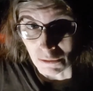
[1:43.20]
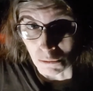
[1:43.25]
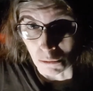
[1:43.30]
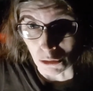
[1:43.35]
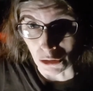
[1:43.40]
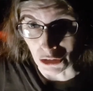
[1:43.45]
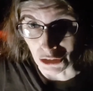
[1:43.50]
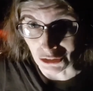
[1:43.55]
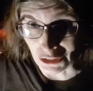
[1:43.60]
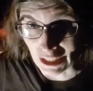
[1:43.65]

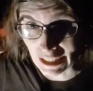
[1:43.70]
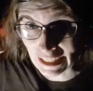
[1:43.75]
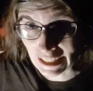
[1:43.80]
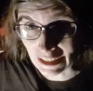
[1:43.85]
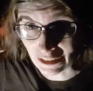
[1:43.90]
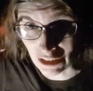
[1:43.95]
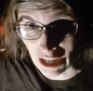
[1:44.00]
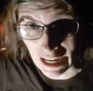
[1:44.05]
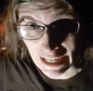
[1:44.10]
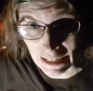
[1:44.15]
Well, the teeny
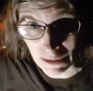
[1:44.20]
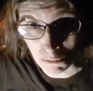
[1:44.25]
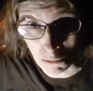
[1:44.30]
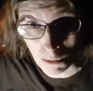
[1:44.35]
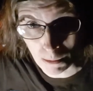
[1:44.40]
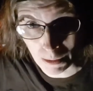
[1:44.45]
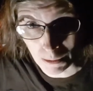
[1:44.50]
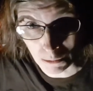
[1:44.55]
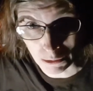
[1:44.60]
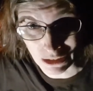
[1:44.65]
tiny
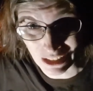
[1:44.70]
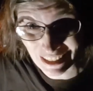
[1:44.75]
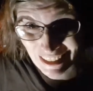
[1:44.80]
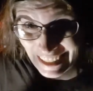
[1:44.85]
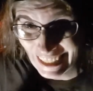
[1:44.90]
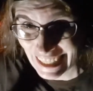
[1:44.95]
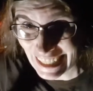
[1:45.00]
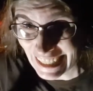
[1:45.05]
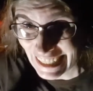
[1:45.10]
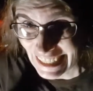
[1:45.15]
woman was a
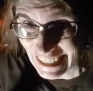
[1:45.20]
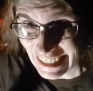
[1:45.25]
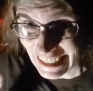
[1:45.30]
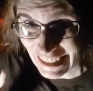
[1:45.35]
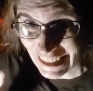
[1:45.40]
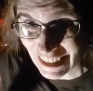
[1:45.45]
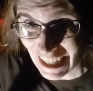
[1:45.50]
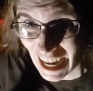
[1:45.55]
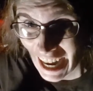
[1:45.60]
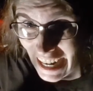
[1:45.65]
teeny
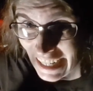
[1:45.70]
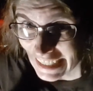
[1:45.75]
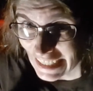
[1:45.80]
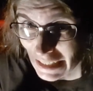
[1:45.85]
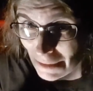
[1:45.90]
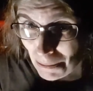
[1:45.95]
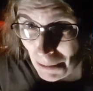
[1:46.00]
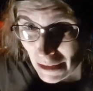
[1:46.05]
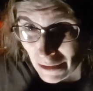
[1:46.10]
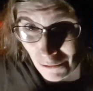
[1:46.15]

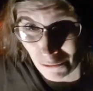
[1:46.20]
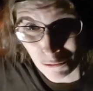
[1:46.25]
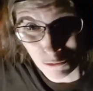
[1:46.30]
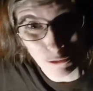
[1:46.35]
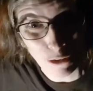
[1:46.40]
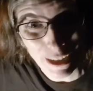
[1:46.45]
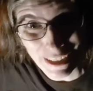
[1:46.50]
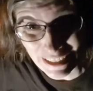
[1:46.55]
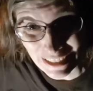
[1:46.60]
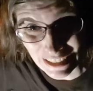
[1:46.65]
tiny bit
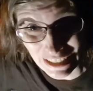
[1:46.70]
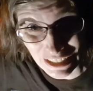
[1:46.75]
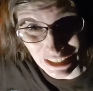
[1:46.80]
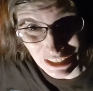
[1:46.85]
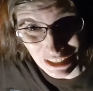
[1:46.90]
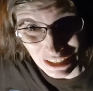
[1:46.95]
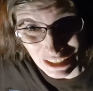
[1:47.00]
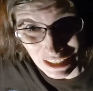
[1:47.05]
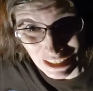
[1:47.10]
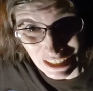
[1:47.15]

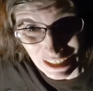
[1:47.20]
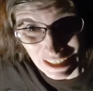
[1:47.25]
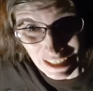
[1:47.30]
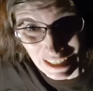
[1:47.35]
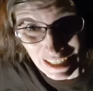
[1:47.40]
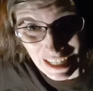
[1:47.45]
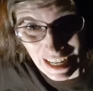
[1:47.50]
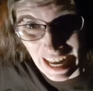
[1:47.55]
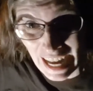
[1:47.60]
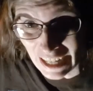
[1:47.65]
frightened,
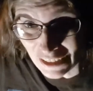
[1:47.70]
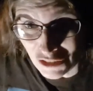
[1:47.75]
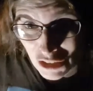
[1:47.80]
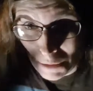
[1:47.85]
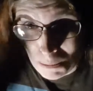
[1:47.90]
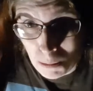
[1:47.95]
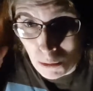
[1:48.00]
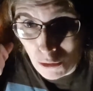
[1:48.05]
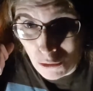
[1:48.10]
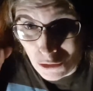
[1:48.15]
and she
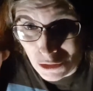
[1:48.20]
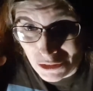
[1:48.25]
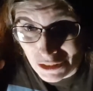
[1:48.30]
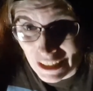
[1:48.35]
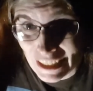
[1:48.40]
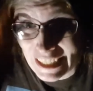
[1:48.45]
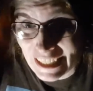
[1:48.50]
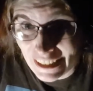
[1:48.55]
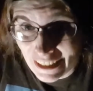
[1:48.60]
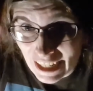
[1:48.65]
pulled the
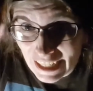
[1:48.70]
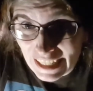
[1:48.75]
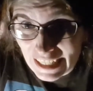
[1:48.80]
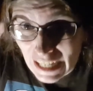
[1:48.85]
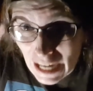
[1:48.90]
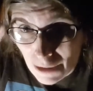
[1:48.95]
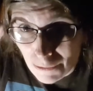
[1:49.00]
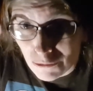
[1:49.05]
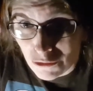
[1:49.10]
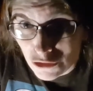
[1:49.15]
teeny tiny
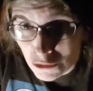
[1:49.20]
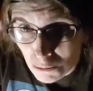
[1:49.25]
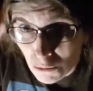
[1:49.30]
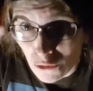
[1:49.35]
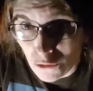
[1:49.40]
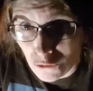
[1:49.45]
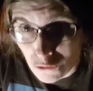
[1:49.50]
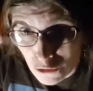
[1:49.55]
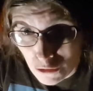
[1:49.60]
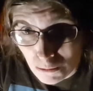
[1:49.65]
covers
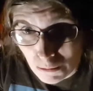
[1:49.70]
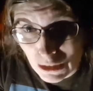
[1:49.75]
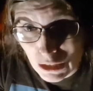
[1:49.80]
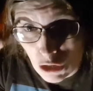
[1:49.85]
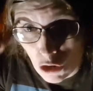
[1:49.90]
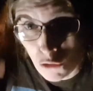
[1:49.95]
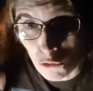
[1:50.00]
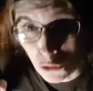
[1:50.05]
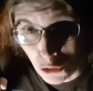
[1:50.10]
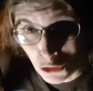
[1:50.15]
more firmly
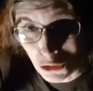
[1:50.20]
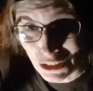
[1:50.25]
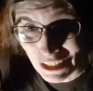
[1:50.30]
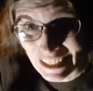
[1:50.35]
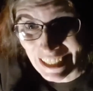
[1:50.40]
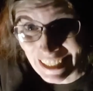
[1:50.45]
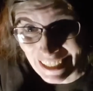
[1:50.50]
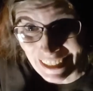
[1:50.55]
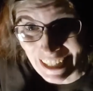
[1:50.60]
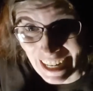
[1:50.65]
over her
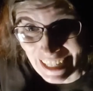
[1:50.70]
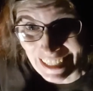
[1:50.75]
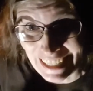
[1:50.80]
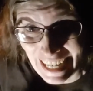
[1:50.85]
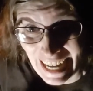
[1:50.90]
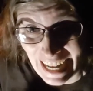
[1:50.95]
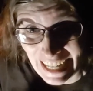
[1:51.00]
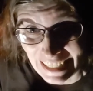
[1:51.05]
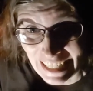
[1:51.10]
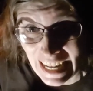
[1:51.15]
teeny tiny
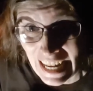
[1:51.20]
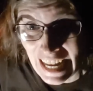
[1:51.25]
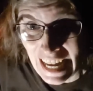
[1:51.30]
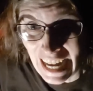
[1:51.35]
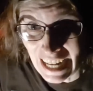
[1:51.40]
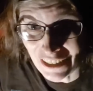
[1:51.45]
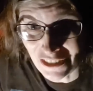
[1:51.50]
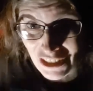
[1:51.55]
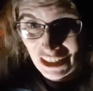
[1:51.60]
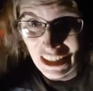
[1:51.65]
head,
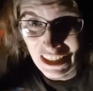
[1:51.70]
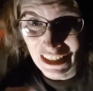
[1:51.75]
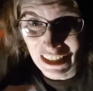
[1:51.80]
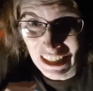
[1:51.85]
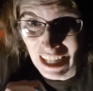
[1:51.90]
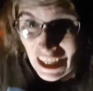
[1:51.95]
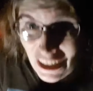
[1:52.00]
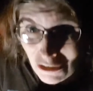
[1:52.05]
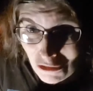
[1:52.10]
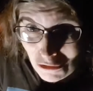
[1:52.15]
and she
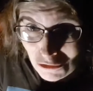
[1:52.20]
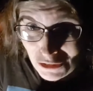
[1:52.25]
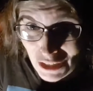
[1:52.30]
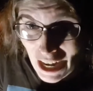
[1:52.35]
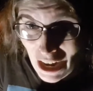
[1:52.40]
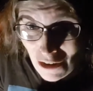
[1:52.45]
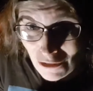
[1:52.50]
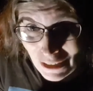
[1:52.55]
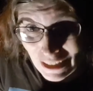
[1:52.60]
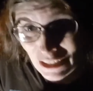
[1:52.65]
cuddled
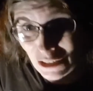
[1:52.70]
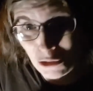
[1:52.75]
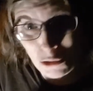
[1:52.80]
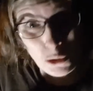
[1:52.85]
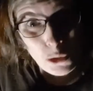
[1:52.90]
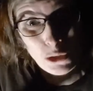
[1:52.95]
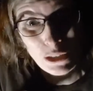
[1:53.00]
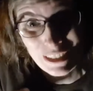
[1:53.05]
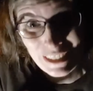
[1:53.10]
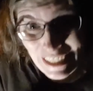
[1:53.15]
down into
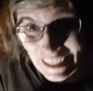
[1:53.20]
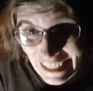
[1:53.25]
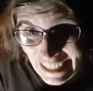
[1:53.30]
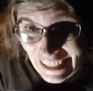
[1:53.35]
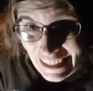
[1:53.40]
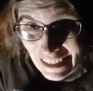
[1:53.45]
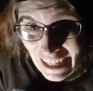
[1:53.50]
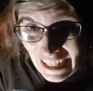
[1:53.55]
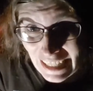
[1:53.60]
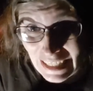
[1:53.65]
her
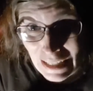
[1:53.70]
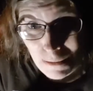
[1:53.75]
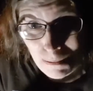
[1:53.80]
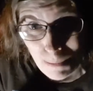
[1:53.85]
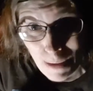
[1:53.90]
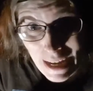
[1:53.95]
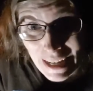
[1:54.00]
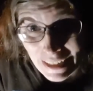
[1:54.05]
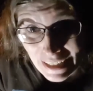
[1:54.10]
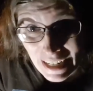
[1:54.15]
teeny tiny
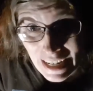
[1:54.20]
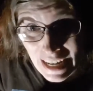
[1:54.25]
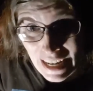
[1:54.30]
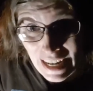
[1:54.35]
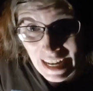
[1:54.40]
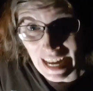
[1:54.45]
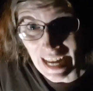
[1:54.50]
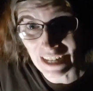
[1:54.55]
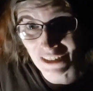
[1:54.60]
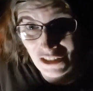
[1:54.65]
bed,
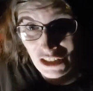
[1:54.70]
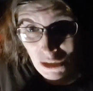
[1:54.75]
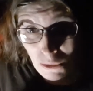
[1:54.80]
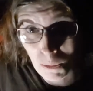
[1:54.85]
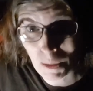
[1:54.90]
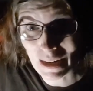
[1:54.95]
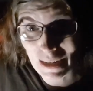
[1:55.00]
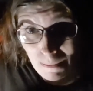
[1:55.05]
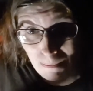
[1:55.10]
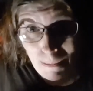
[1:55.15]
and she
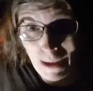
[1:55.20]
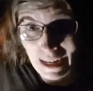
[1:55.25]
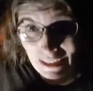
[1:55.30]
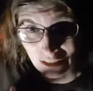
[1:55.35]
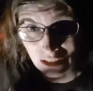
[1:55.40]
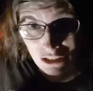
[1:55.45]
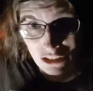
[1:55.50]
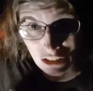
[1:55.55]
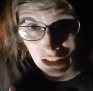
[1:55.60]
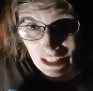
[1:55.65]
went back
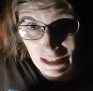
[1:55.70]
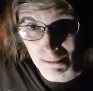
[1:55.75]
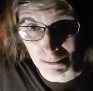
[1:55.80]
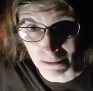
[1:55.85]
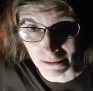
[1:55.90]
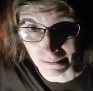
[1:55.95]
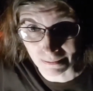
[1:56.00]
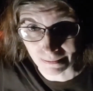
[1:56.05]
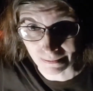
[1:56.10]
to sleep.